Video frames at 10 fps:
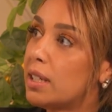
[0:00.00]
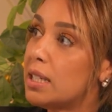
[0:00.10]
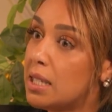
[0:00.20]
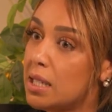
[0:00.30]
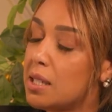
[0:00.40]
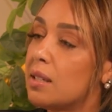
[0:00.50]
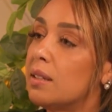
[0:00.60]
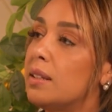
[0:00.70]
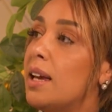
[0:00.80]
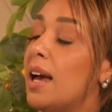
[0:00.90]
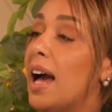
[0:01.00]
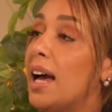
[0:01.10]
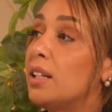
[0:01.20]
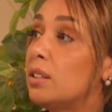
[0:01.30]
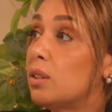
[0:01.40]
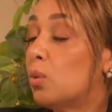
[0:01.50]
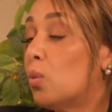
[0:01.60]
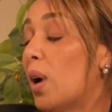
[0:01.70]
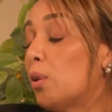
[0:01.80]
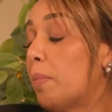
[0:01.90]
consistent, and
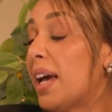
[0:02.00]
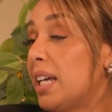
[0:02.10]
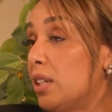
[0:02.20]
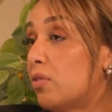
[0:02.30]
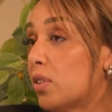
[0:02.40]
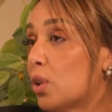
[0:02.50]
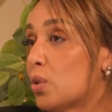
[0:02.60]
well paid for